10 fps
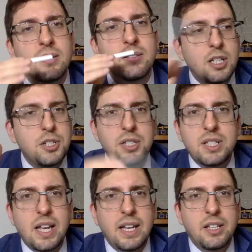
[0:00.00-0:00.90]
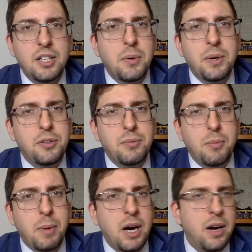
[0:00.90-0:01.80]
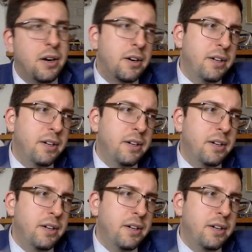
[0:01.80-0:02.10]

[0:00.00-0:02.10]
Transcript: Not just like going to a bar